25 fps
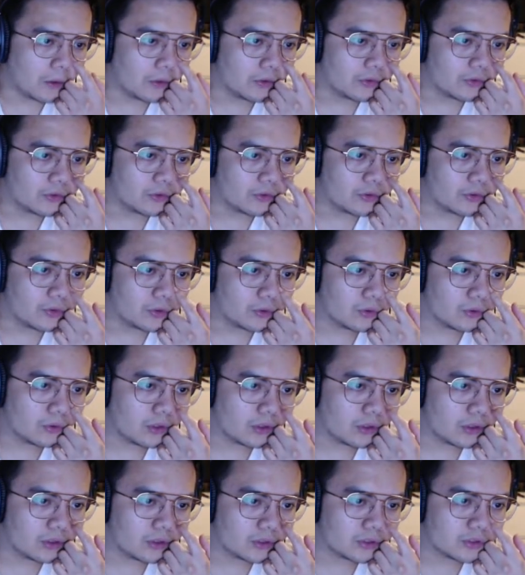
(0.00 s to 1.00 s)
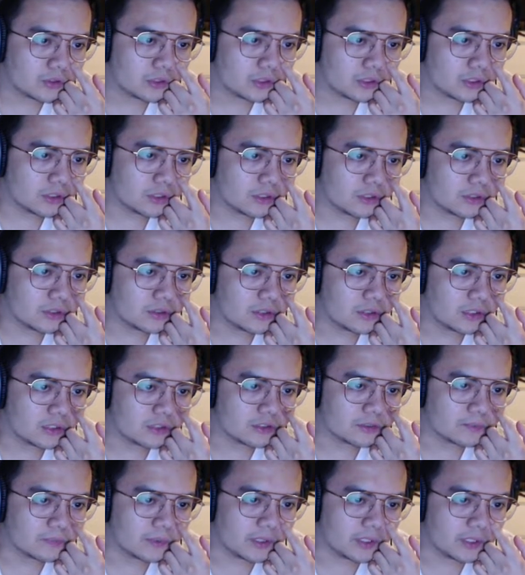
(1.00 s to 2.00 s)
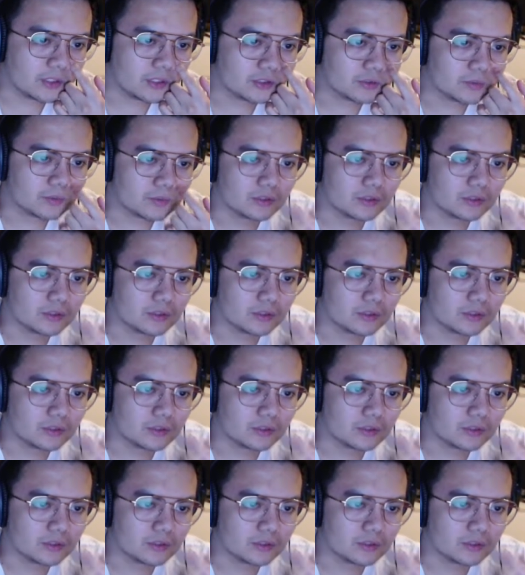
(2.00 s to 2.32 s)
You should no longer see the test page